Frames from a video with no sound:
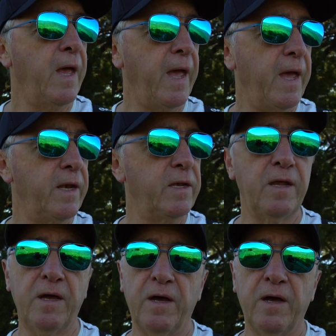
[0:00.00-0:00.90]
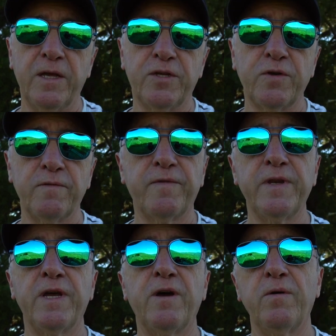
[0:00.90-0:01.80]
and I shoot
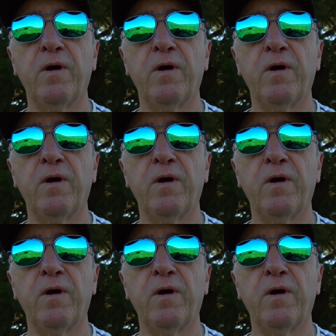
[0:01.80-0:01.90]
video